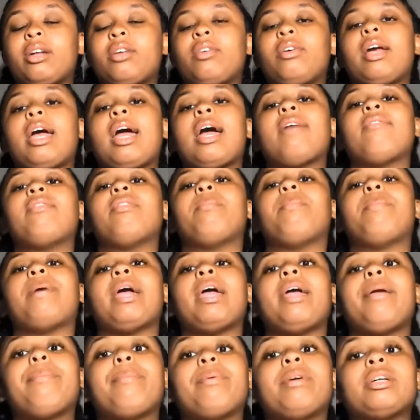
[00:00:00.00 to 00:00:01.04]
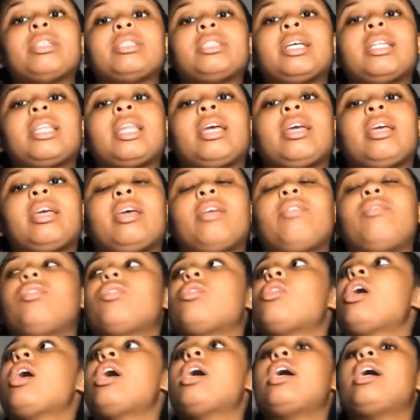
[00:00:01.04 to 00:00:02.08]
You can have the papers that they give
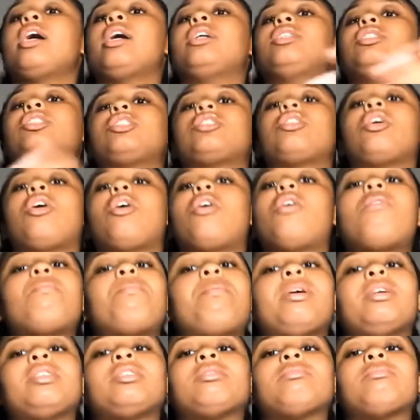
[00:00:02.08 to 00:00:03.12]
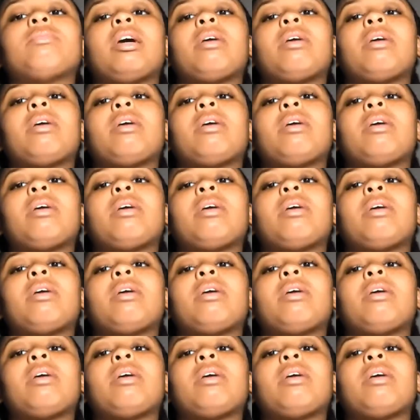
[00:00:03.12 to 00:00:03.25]
you, and just hole punch them.